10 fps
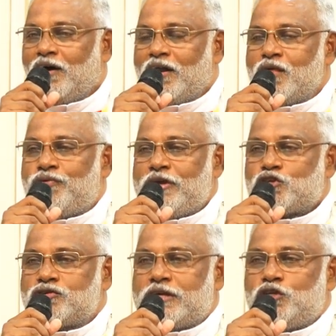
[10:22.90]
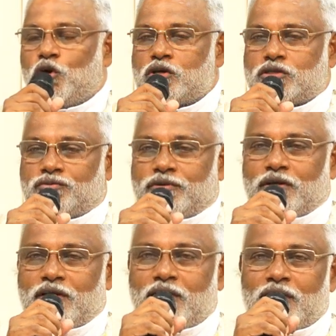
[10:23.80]
on the feast of Saint Joseph.
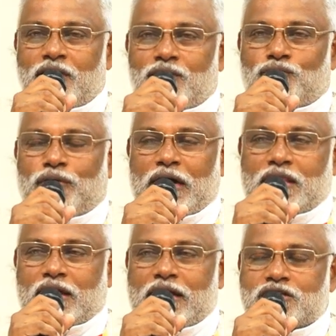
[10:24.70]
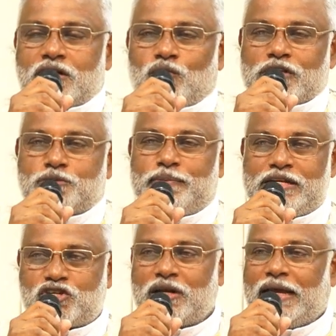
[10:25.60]
Father Augustine was
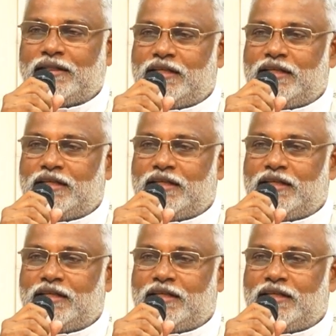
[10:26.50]
mentioning like